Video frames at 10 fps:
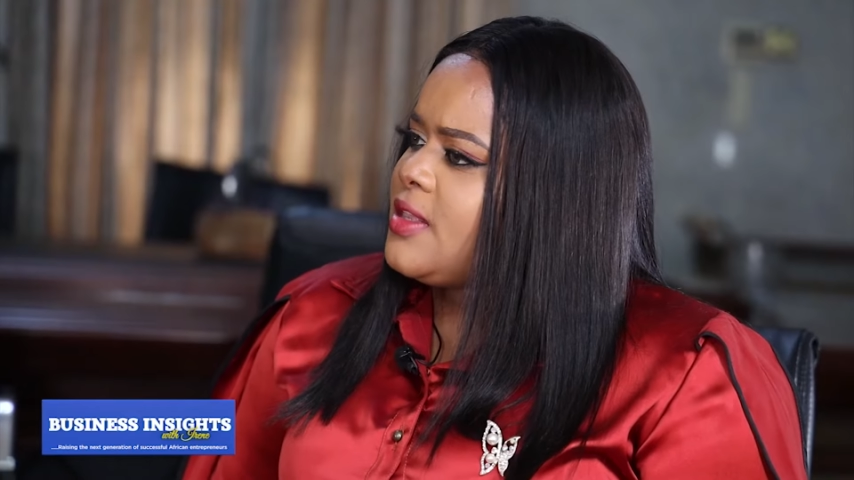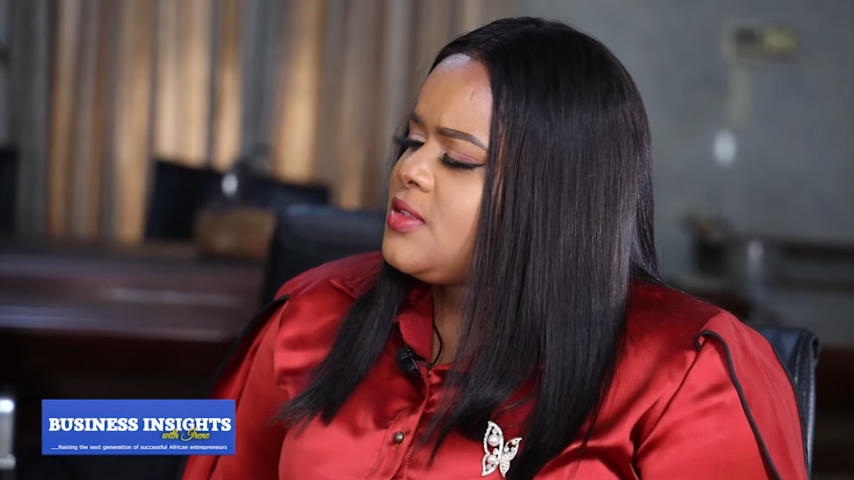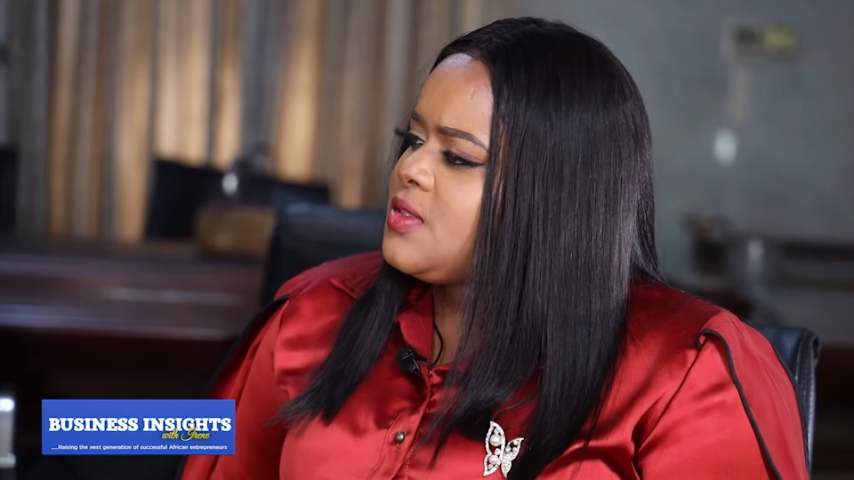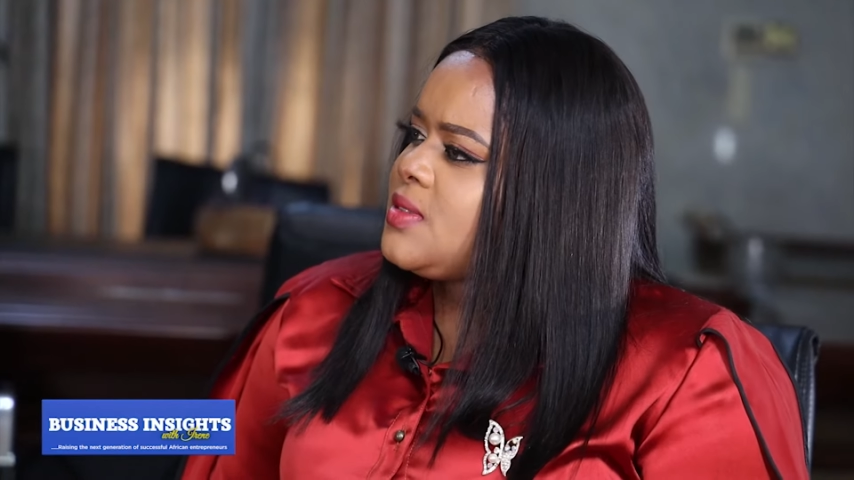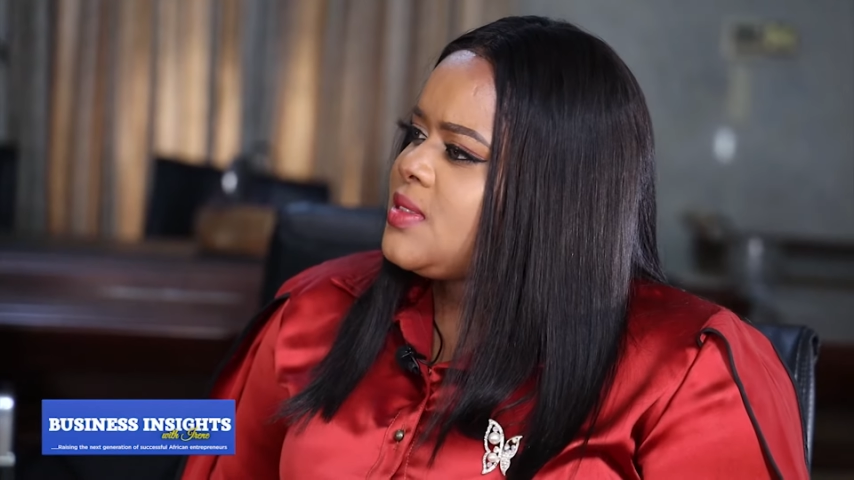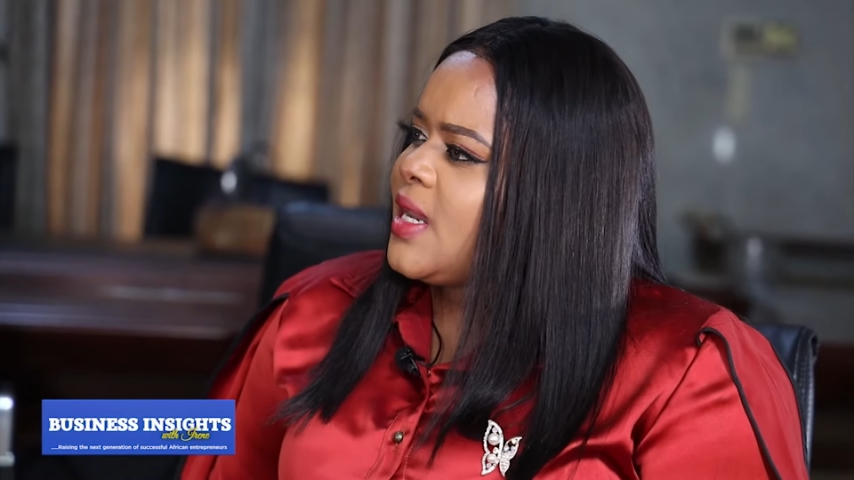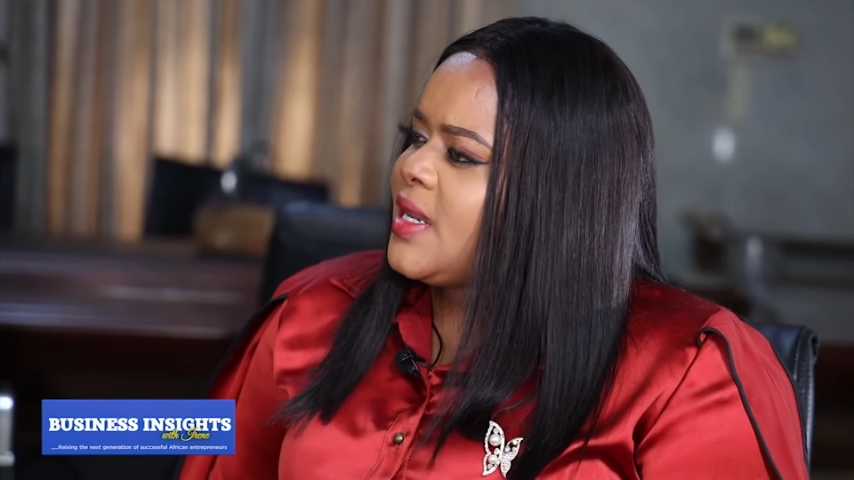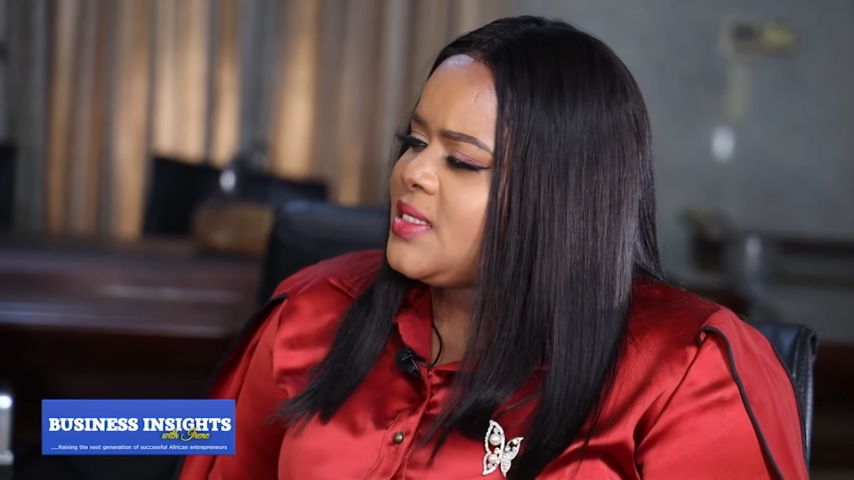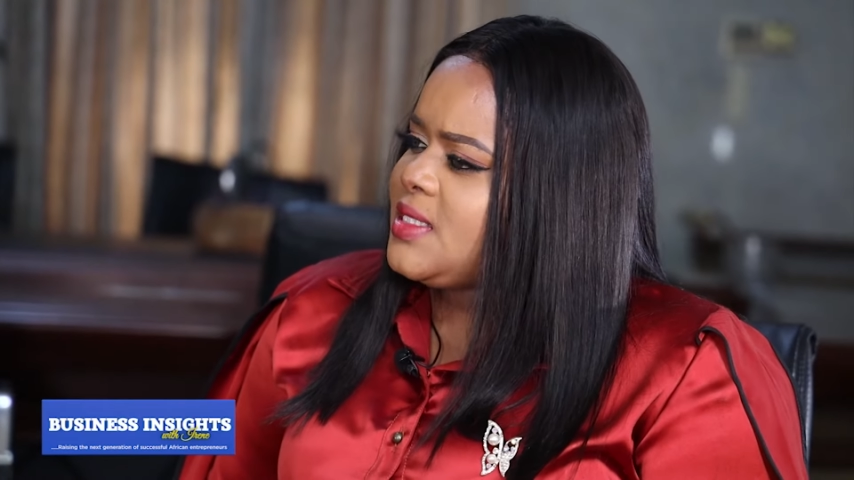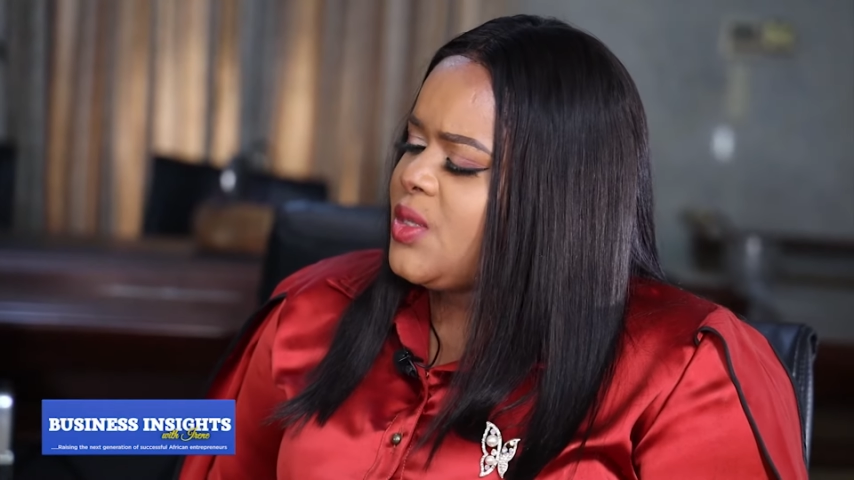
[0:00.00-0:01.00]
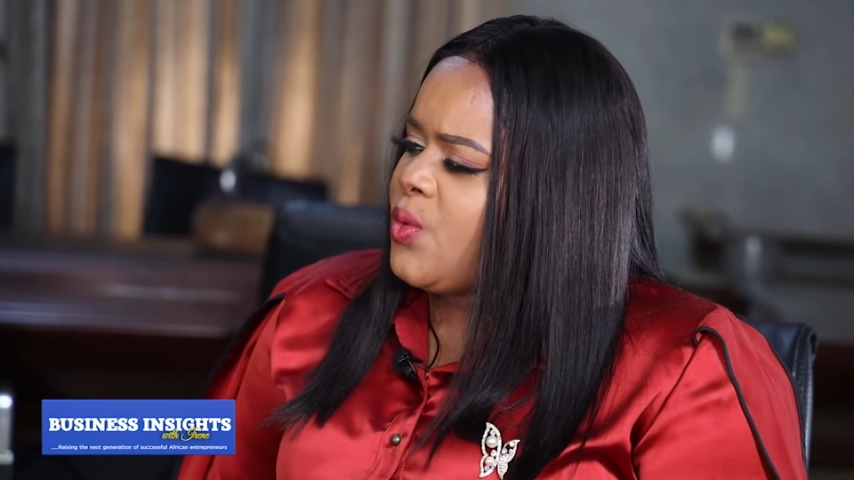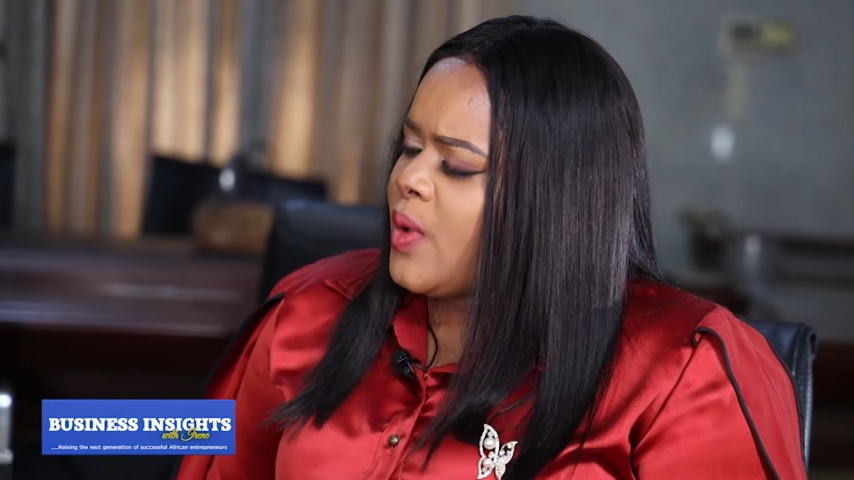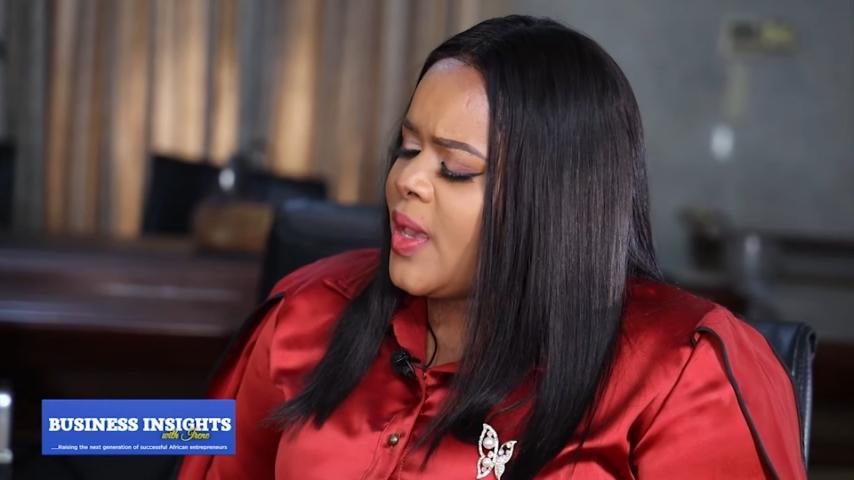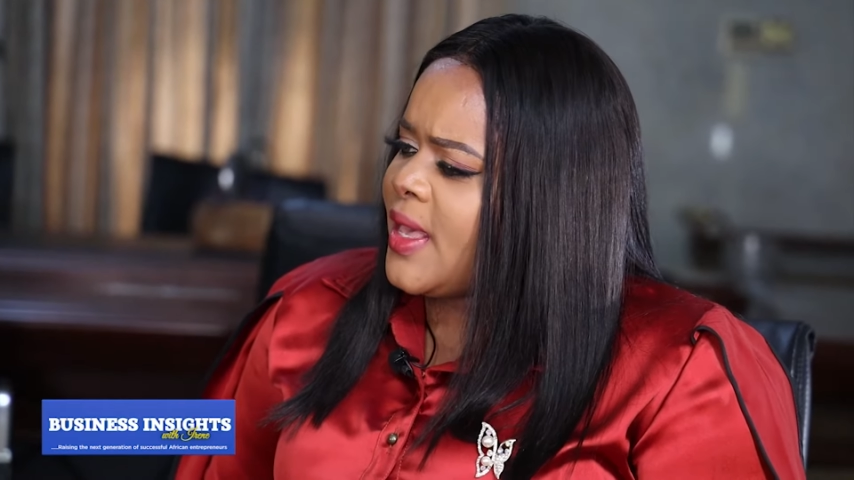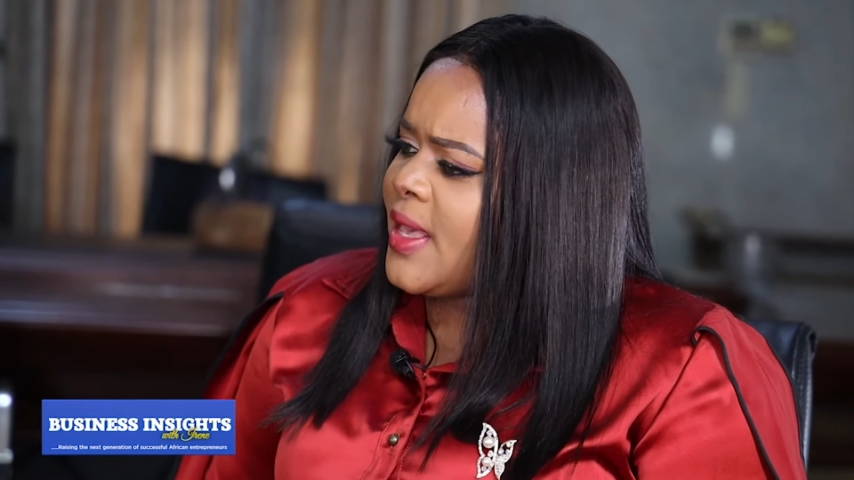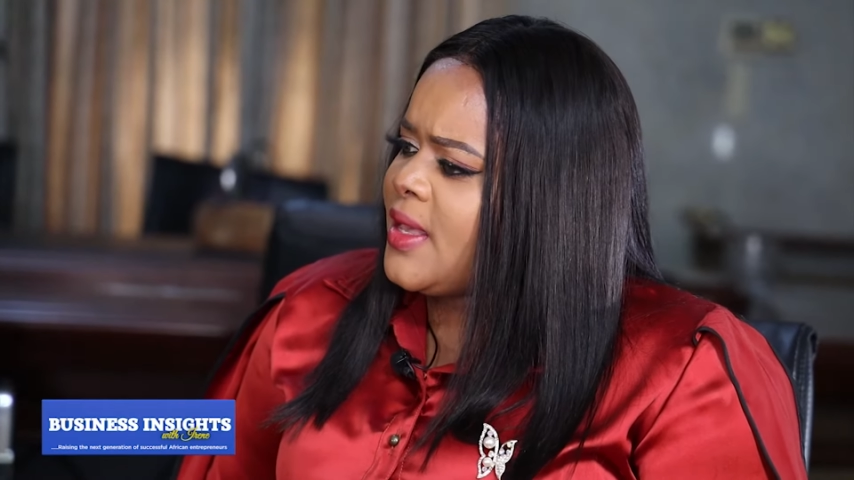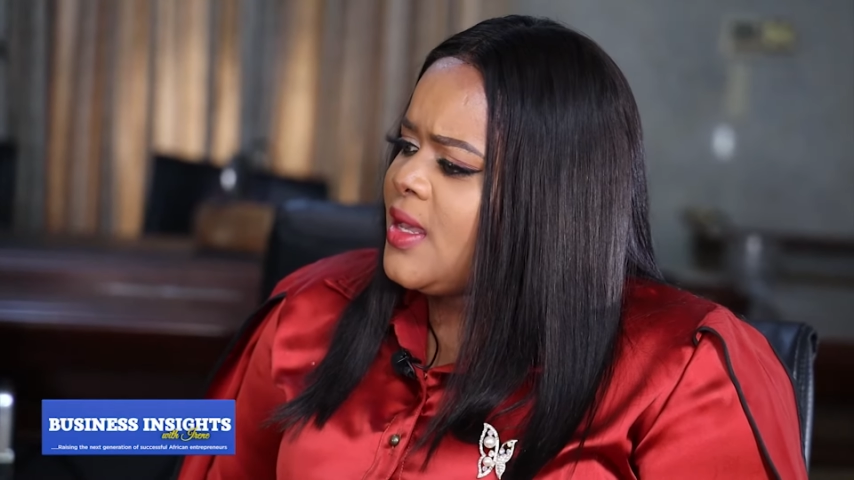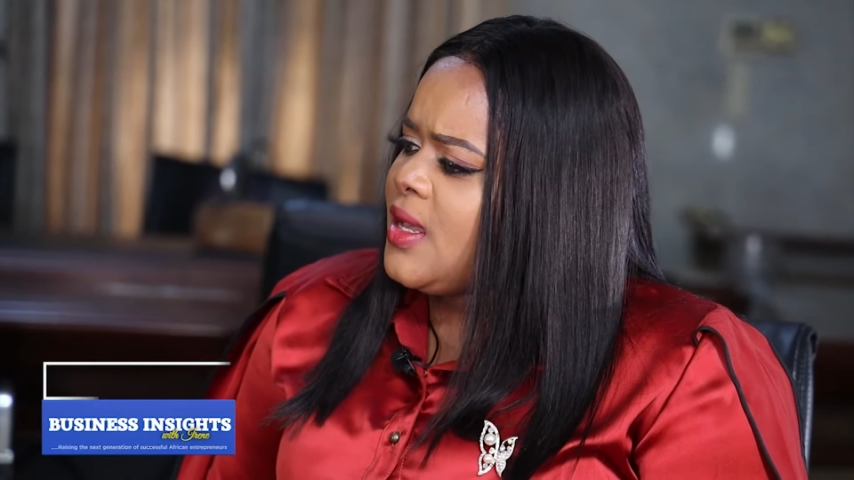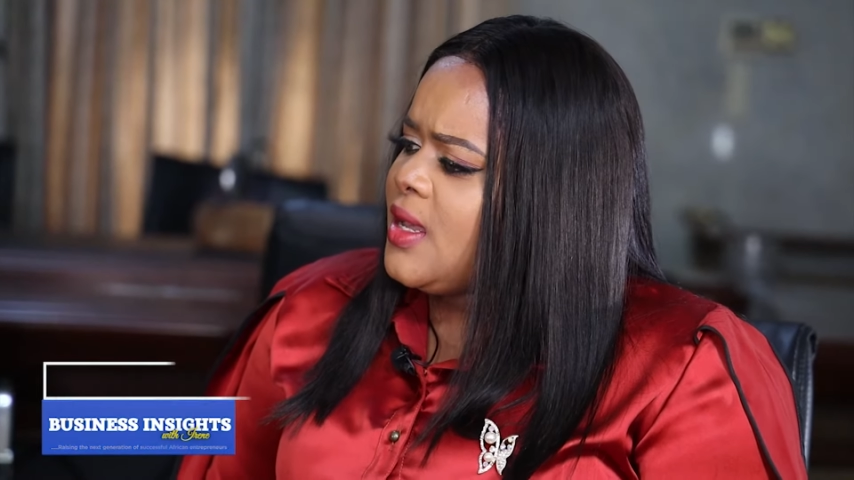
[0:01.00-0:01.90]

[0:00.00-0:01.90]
a society where